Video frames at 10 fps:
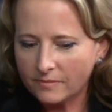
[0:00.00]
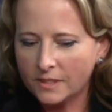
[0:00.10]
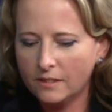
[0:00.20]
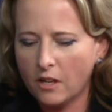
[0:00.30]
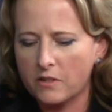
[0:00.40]

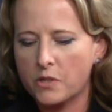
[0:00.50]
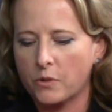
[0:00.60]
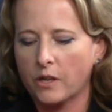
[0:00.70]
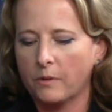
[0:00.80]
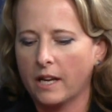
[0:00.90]
long
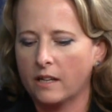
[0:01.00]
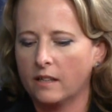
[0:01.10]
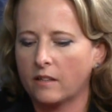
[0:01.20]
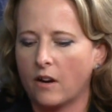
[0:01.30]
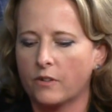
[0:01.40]
story, we had
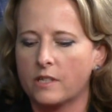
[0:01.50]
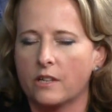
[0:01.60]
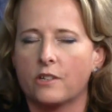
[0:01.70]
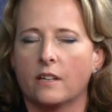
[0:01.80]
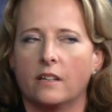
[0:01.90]
a
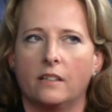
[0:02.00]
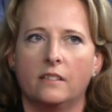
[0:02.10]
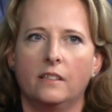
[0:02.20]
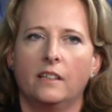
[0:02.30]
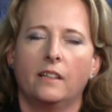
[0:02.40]
conversation and a
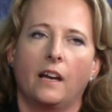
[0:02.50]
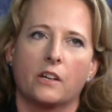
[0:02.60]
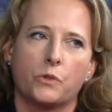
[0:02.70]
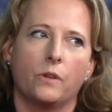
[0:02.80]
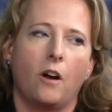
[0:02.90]

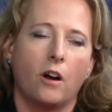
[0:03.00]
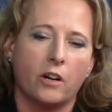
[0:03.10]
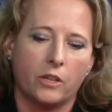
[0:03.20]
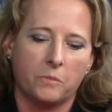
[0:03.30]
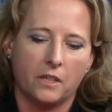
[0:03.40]
actual
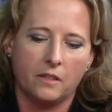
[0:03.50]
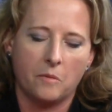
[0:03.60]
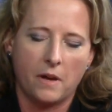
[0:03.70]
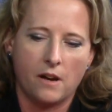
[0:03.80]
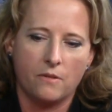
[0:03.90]
argument
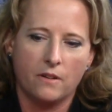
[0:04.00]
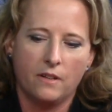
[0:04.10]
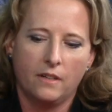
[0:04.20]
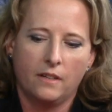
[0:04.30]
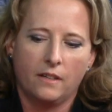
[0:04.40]
about
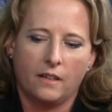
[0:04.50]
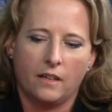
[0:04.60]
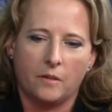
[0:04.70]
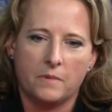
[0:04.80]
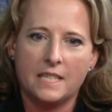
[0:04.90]

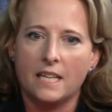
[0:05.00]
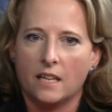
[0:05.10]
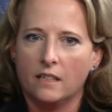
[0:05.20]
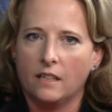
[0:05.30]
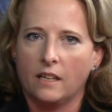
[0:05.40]
um,
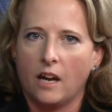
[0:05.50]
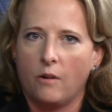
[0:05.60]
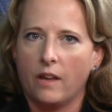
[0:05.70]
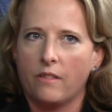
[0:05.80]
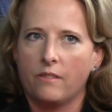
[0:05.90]
sin and how
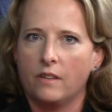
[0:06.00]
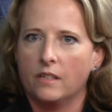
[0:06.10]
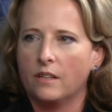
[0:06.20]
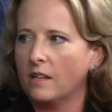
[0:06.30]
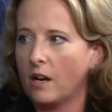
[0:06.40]
I
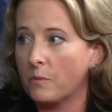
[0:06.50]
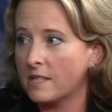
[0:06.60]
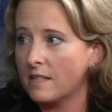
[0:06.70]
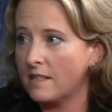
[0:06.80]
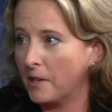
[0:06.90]
didn't think I was
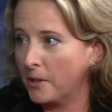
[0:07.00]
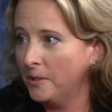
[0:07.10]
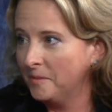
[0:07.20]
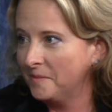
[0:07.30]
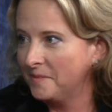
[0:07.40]
a
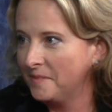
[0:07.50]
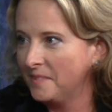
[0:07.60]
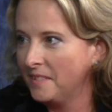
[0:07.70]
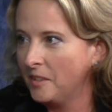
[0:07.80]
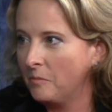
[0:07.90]
sinner
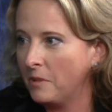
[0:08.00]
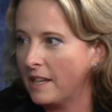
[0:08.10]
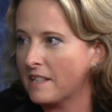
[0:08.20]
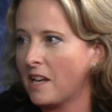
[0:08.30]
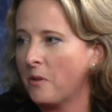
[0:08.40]

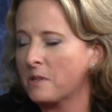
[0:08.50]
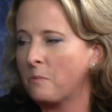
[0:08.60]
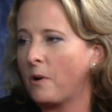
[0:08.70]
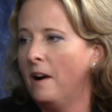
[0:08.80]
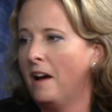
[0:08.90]
because I was
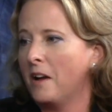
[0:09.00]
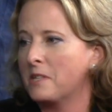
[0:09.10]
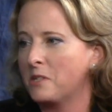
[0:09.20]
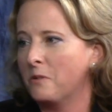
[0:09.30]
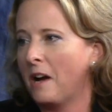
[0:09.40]

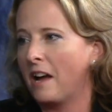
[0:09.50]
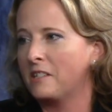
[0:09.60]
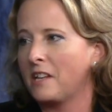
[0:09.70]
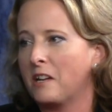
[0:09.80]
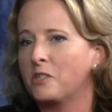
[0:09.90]
prized too. I
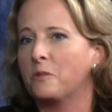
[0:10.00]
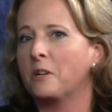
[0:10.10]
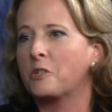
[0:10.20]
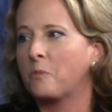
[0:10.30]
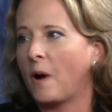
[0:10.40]
had too
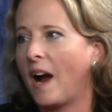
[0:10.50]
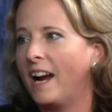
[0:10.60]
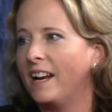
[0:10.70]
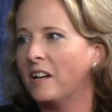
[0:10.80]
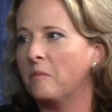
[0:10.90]
much
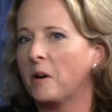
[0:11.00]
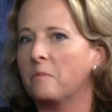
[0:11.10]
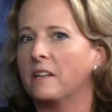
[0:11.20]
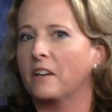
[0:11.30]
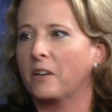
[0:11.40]
pride about
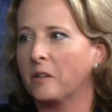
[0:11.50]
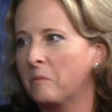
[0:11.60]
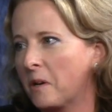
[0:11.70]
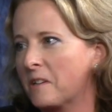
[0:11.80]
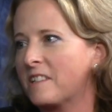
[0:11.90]
being a good
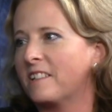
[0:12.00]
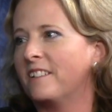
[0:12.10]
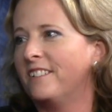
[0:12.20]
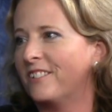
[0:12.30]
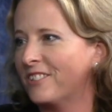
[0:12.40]

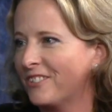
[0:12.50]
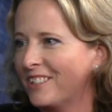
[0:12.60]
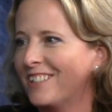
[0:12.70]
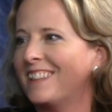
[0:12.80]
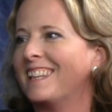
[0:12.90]
person or
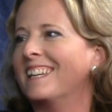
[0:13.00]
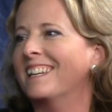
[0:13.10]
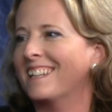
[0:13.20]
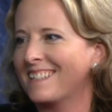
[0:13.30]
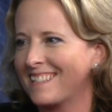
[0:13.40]
doing good
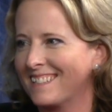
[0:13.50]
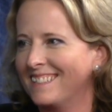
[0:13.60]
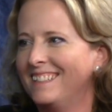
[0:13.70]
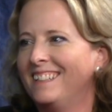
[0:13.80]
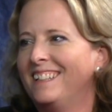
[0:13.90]
things yeah.
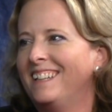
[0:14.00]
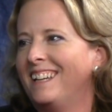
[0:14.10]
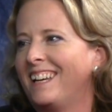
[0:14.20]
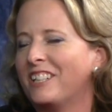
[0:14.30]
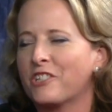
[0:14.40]
and.
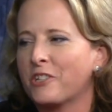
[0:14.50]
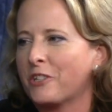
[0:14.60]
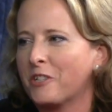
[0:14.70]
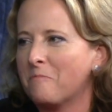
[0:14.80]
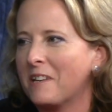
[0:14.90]
And yeah, just
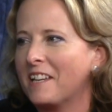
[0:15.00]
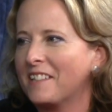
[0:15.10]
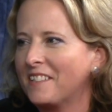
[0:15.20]
couldn't admit.